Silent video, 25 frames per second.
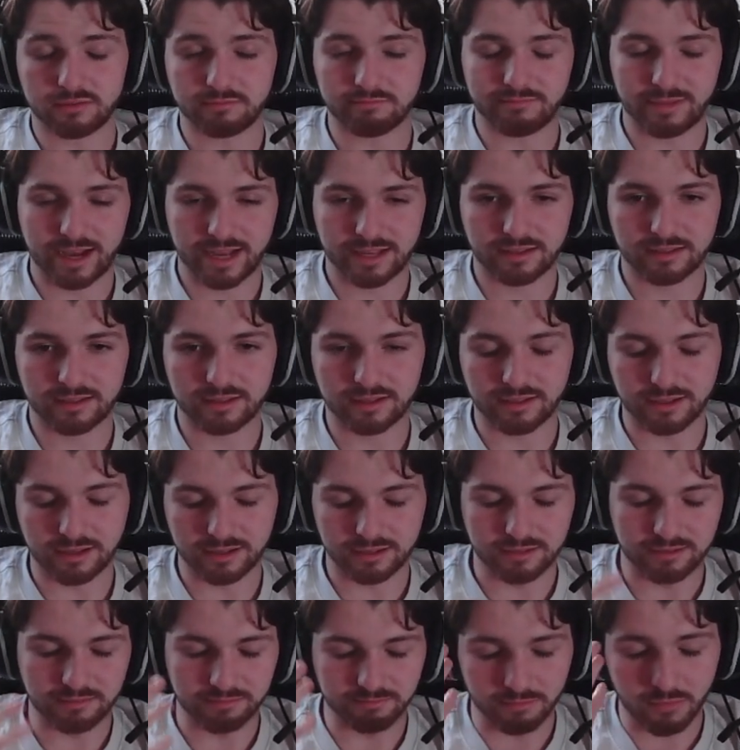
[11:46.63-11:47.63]

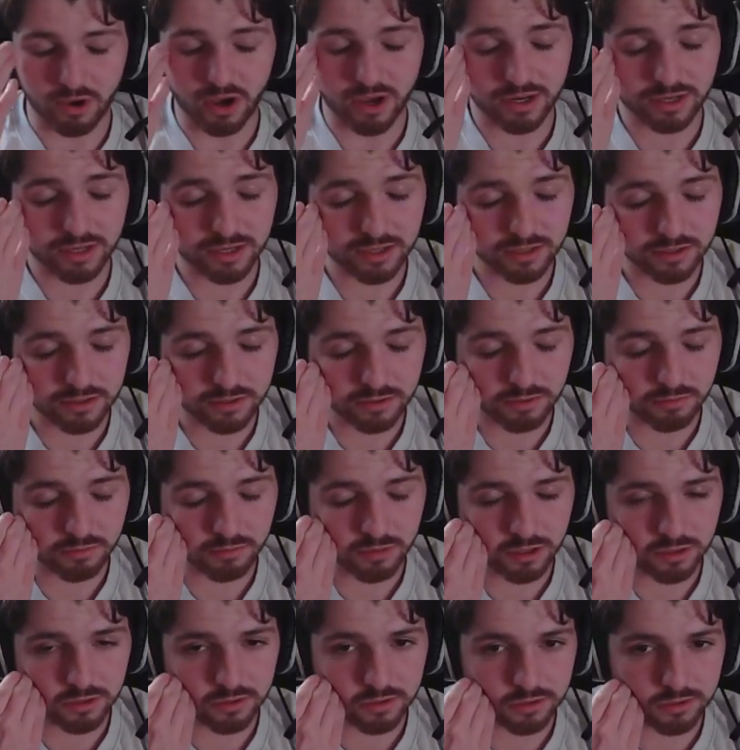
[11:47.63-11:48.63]
mind it so
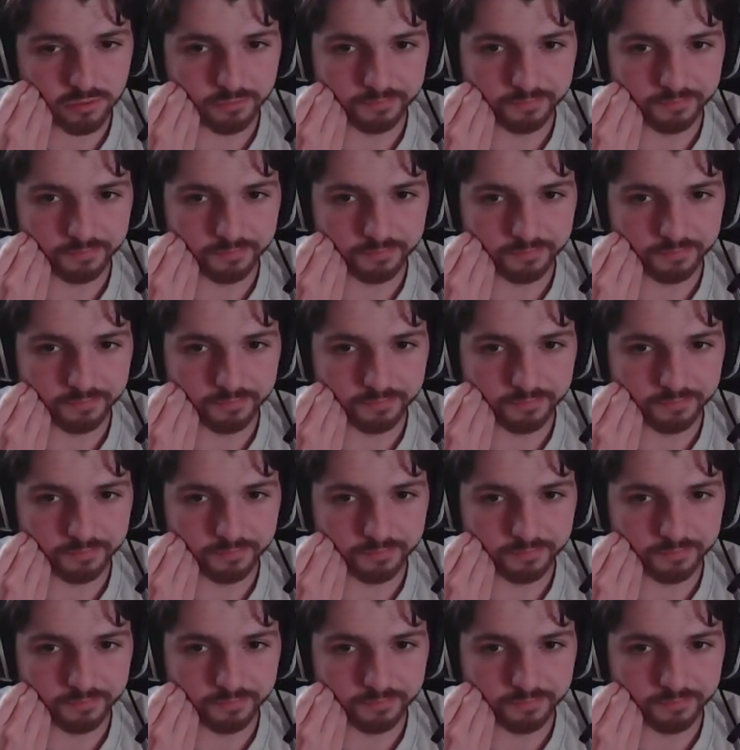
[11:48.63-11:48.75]
much.